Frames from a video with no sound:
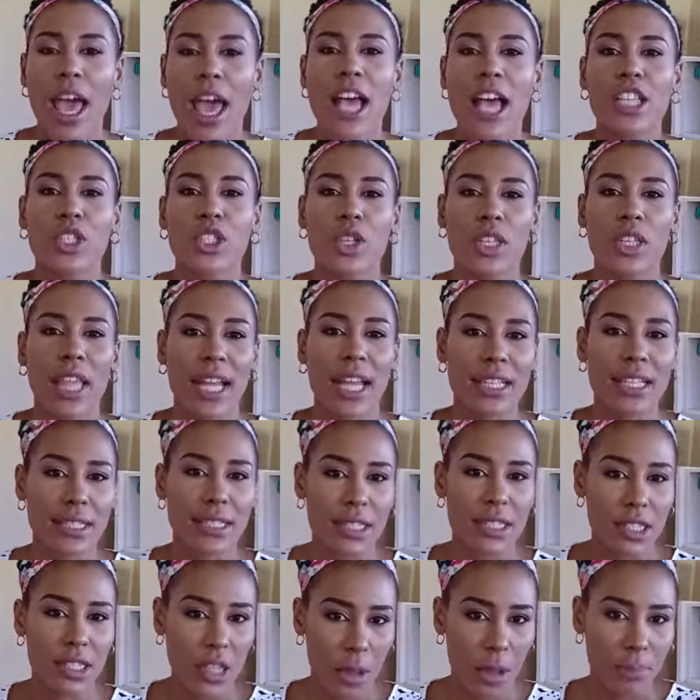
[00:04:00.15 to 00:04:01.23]
So that's
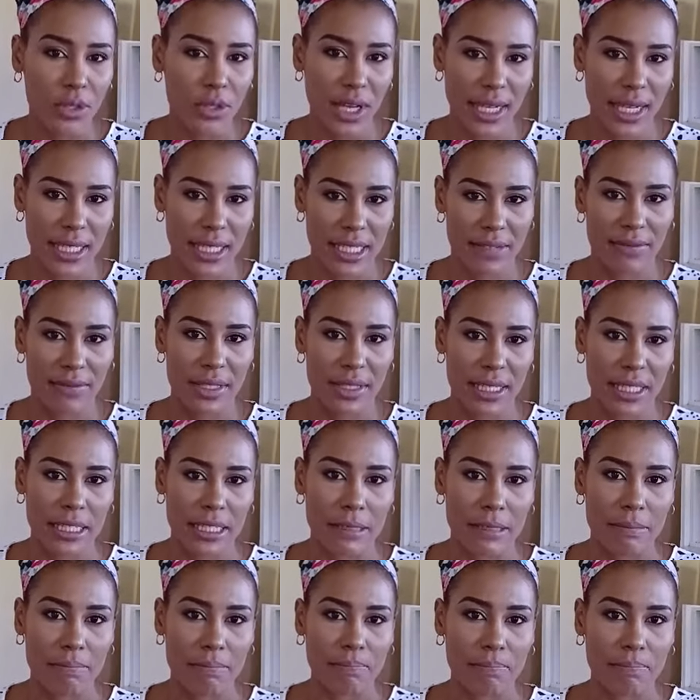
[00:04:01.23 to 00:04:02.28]
subjectivity.